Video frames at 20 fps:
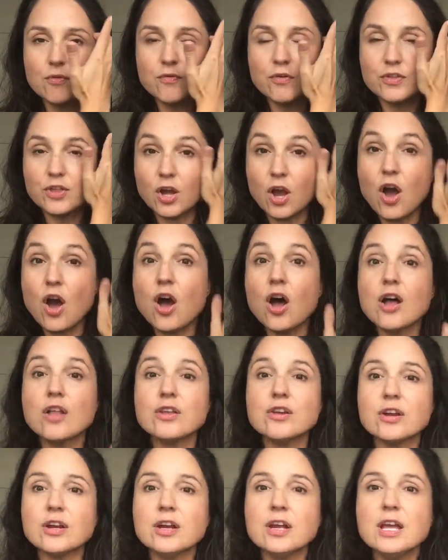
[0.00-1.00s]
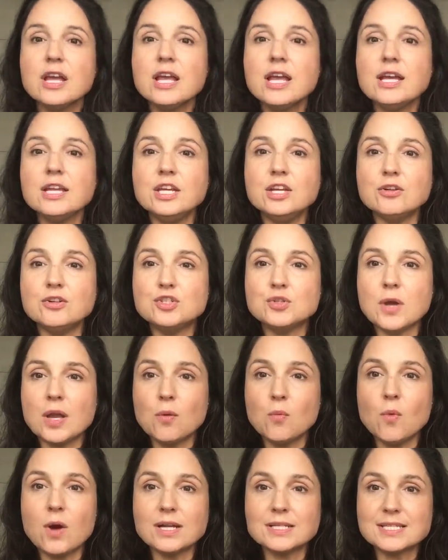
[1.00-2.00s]
collar. You know, do I
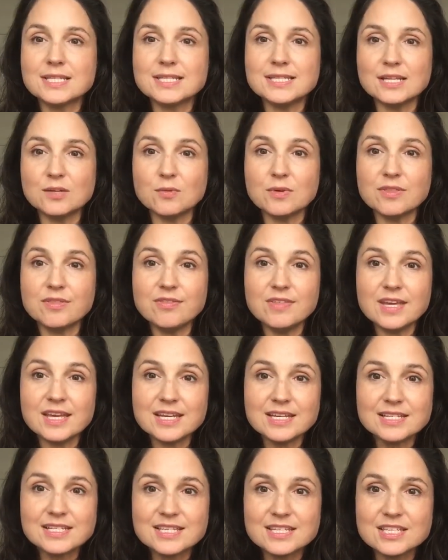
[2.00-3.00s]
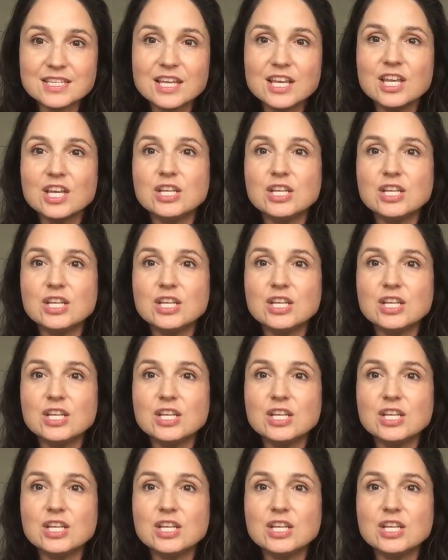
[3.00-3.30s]
want to stick with this?